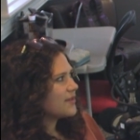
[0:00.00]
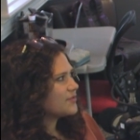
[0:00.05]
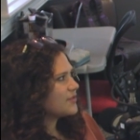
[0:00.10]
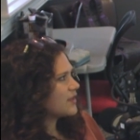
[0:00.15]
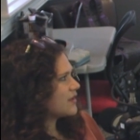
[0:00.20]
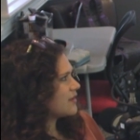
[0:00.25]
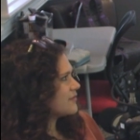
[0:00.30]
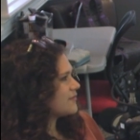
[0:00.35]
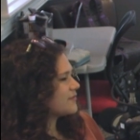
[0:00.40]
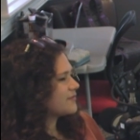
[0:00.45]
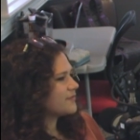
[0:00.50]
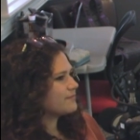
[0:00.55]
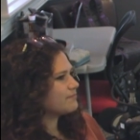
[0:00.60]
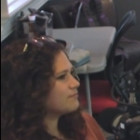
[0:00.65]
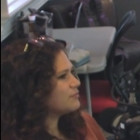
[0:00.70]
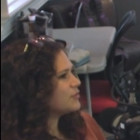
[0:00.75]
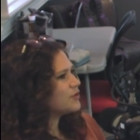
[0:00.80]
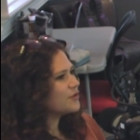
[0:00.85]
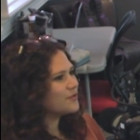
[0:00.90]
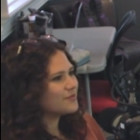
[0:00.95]
they've
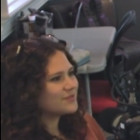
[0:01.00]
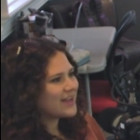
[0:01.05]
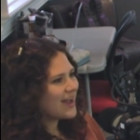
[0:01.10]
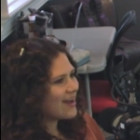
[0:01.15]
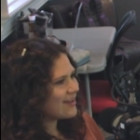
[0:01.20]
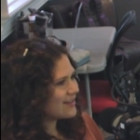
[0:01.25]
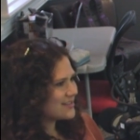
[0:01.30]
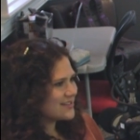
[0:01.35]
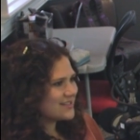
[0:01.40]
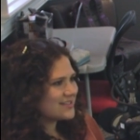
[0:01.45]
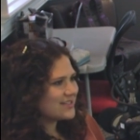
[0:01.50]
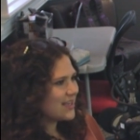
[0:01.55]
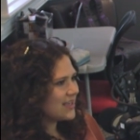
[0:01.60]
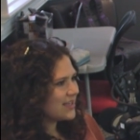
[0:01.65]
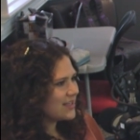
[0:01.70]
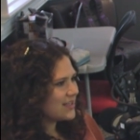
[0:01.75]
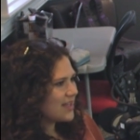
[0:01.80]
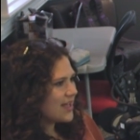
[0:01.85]
moved out of state.